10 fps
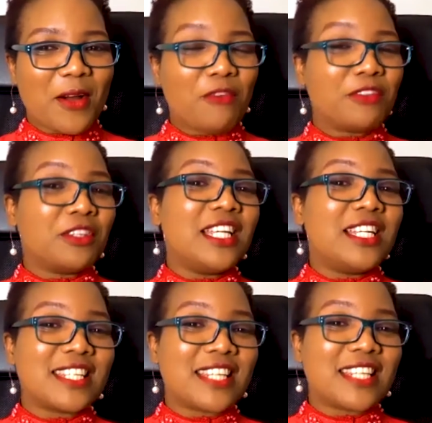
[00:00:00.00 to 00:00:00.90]
of the things
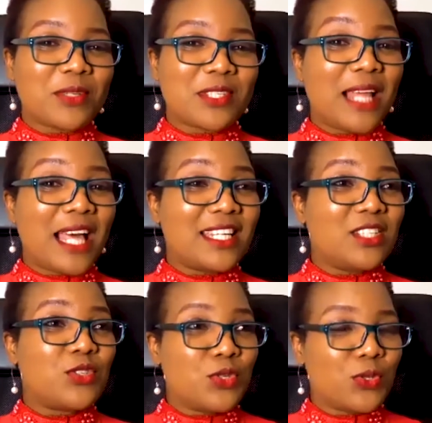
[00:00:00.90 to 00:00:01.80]
that I was planning
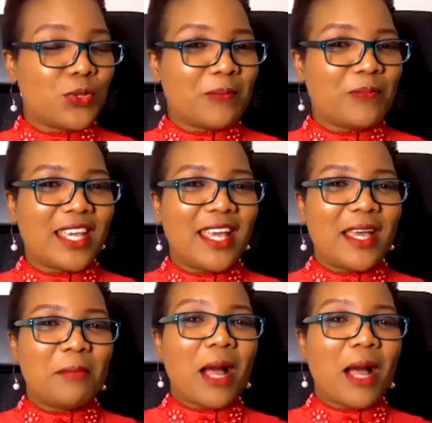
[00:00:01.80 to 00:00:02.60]
to do. My